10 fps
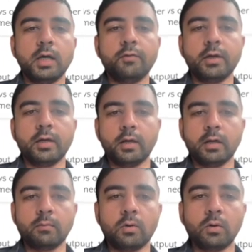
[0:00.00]
every
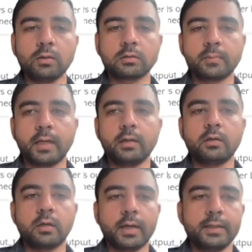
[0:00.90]
LLM call span
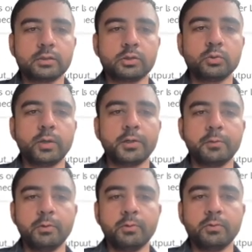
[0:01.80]
tries two
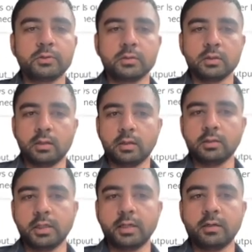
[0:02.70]
attributes,
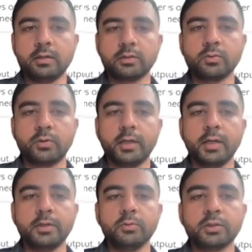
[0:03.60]
gen underscore
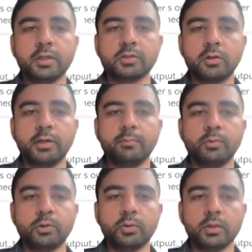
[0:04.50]
AI usage dot
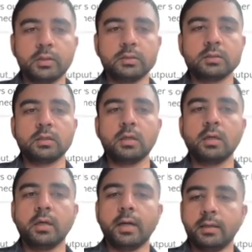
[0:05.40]
input tokens,
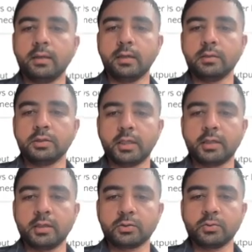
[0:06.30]
and then gen
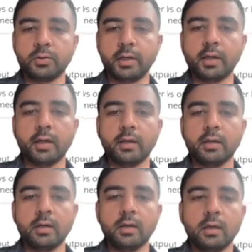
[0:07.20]
underscore AI
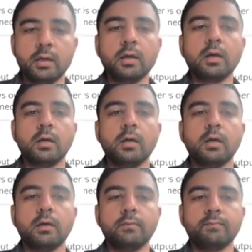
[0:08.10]

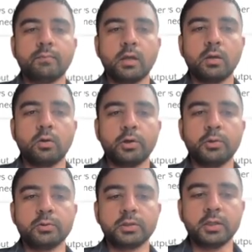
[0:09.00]
uh, dot
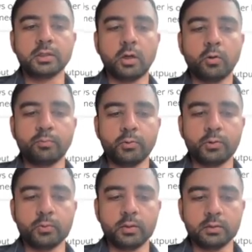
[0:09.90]
usage output
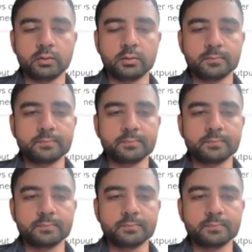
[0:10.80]
tokens.